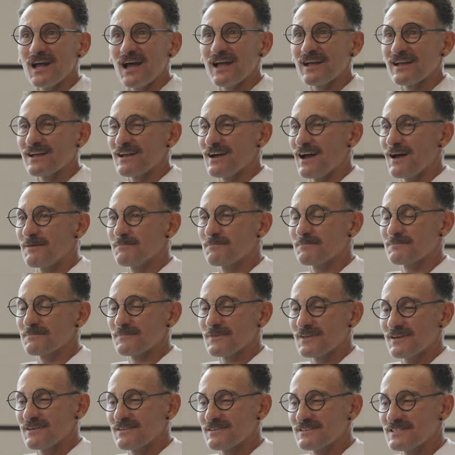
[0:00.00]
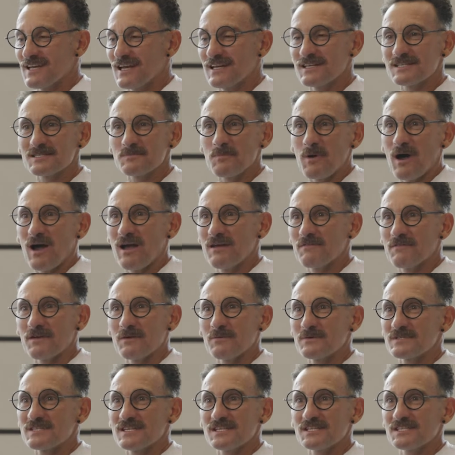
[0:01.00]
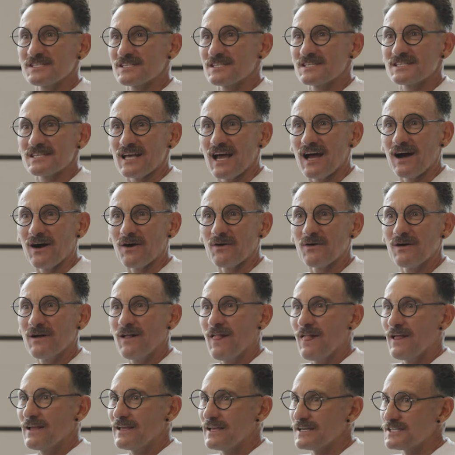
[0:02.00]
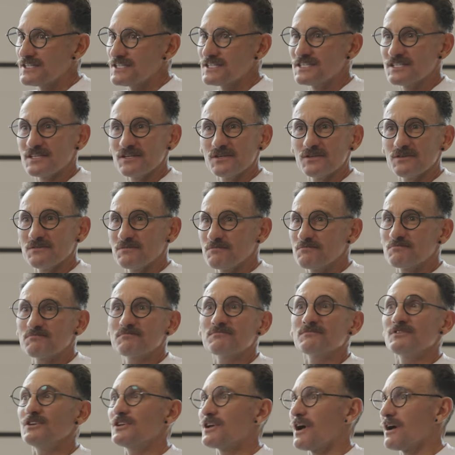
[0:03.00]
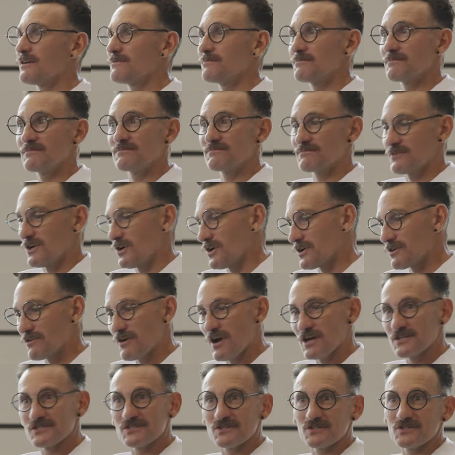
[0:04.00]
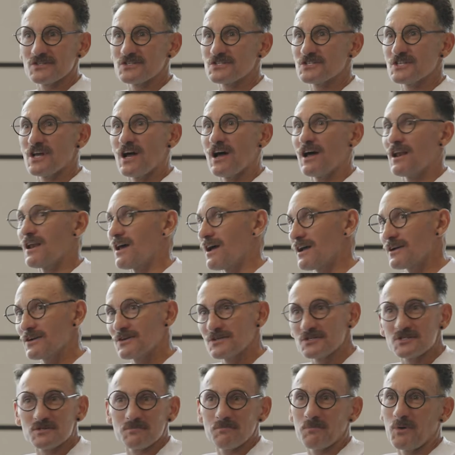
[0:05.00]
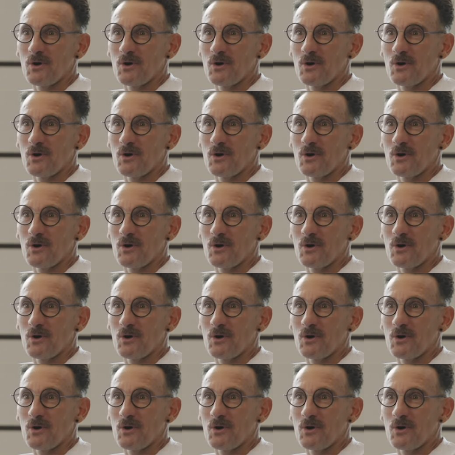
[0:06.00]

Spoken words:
like, Taylor Spivey was injured as hell, yet she still, you know, got her ass on the start line, got some